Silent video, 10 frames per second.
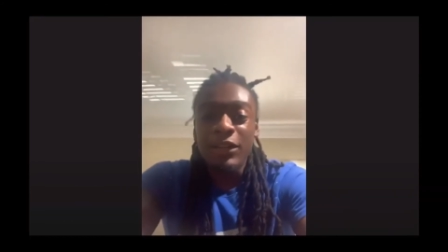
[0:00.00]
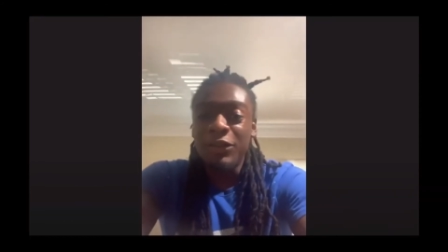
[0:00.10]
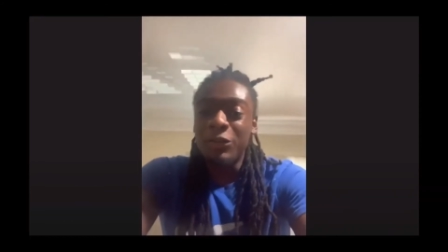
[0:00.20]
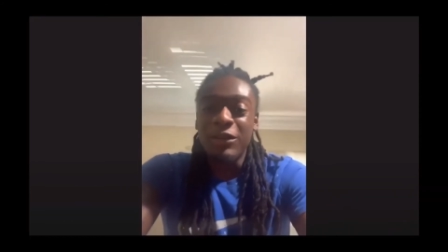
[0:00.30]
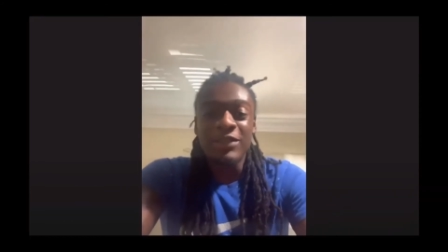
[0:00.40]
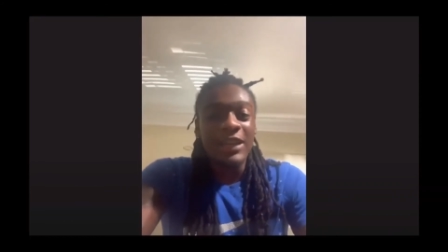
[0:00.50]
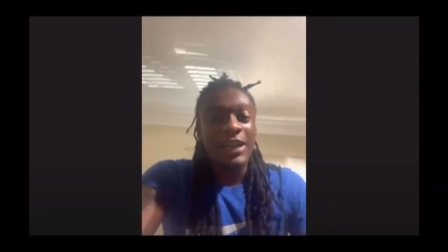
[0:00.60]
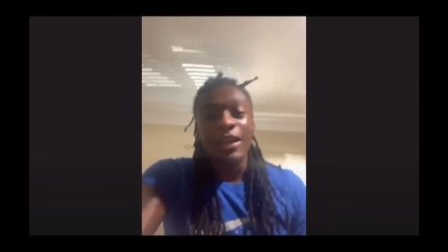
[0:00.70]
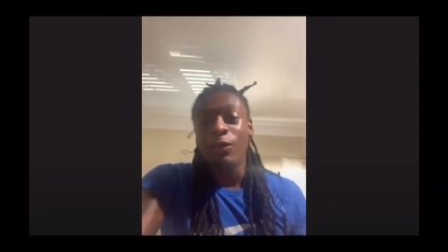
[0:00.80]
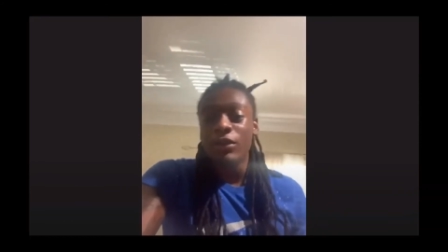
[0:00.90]
You know what I'm saying? I
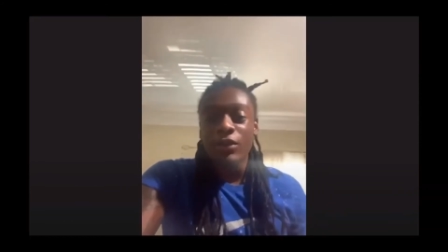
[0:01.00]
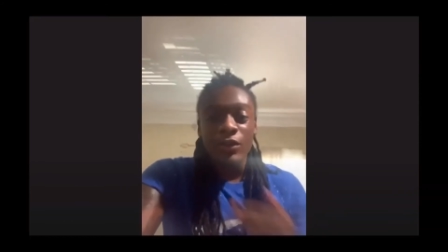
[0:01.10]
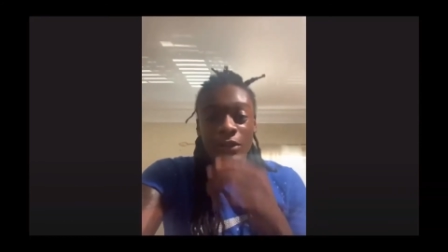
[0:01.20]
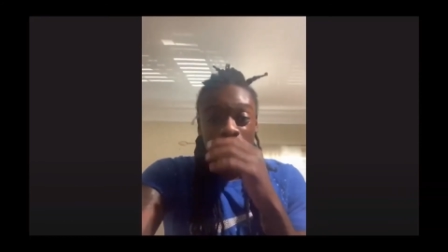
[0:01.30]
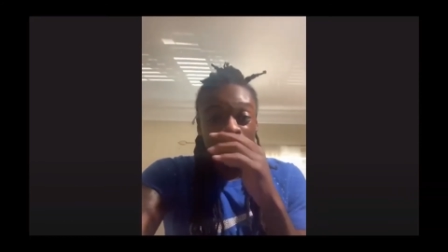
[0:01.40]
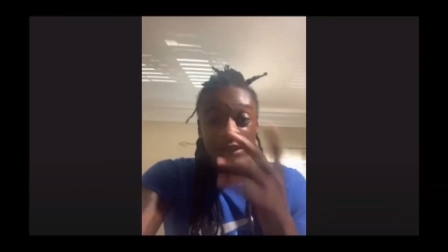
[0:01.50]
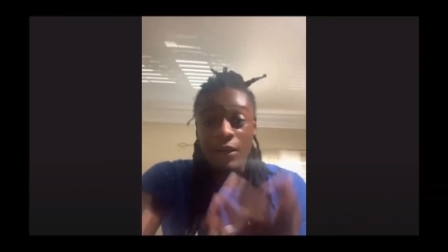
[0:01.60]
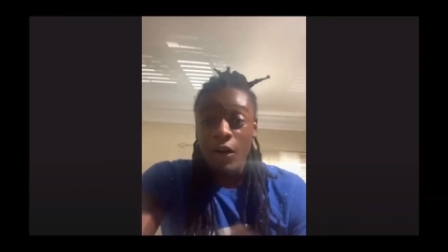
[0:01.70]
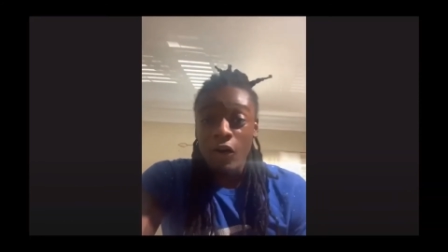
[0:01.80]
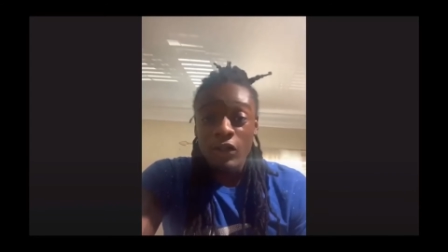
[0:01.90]
can't wait to go talk to the
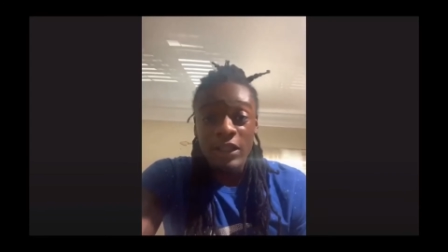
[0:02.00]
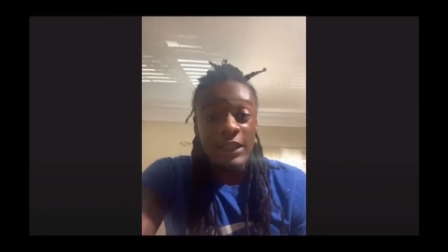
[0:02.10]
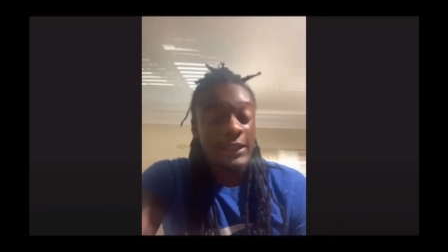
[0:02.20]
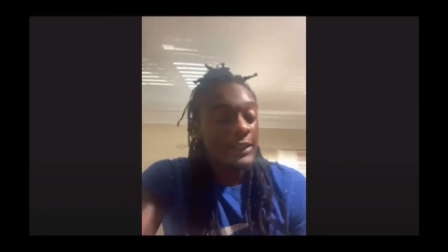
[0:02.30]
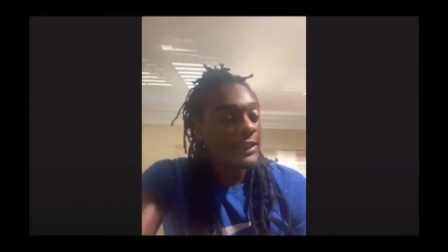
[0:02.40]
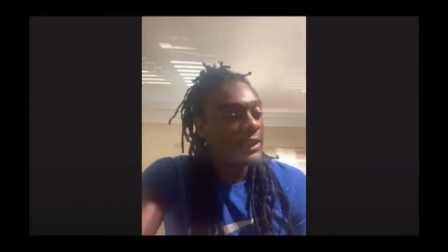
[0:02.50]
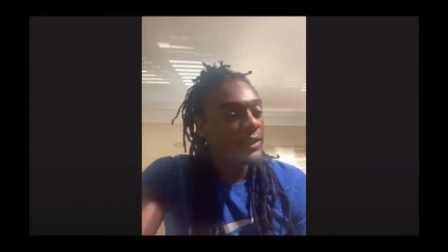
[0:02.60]
coach, this and this and this.